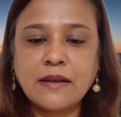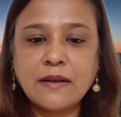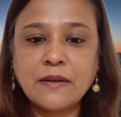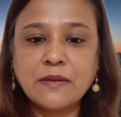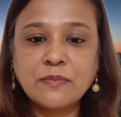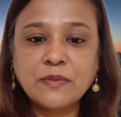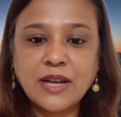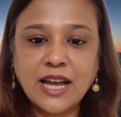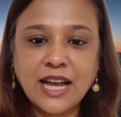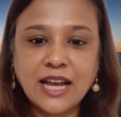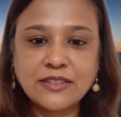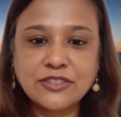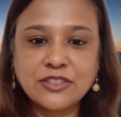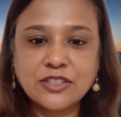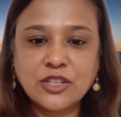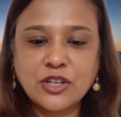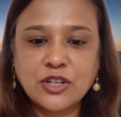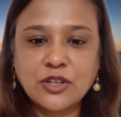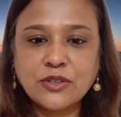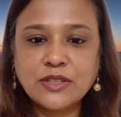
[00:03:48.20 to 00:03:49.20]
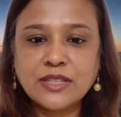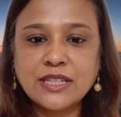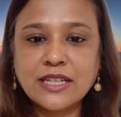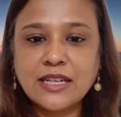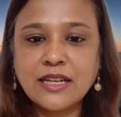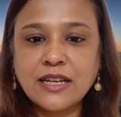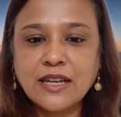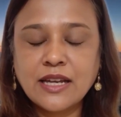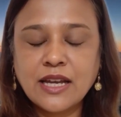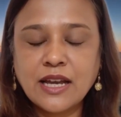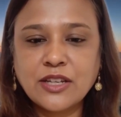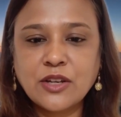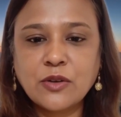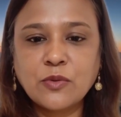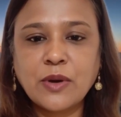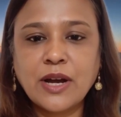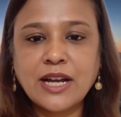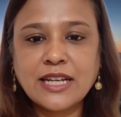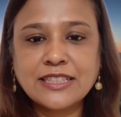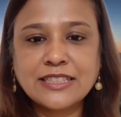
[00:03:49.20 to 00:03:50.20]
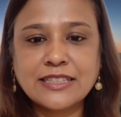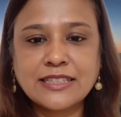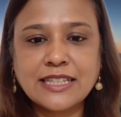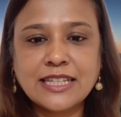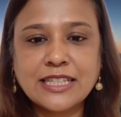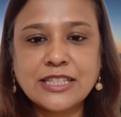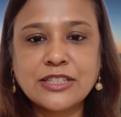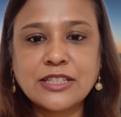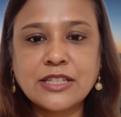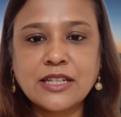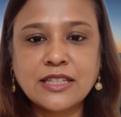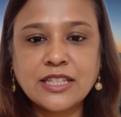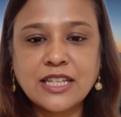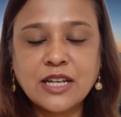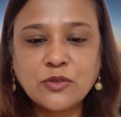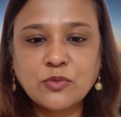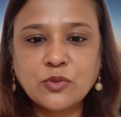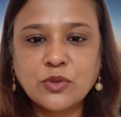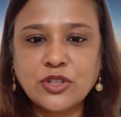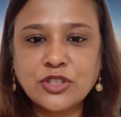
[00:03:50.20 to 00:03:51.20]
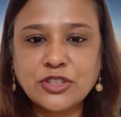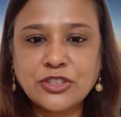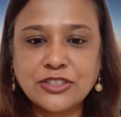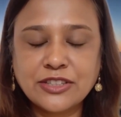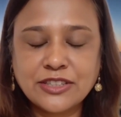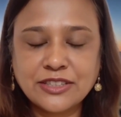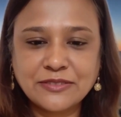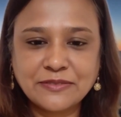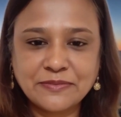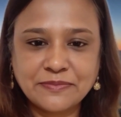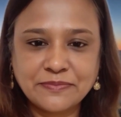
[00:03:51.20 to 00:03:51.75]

We have to hurry, otherwise things could get worse."